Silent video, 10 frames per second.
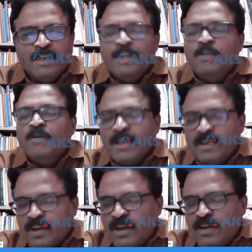in your
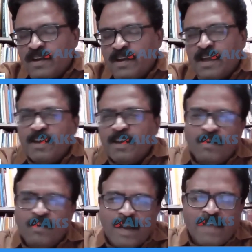education or in
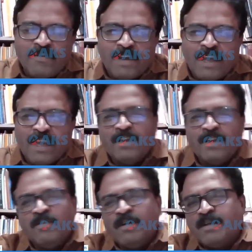your lifestyle,
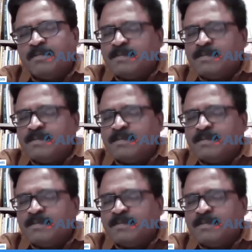in your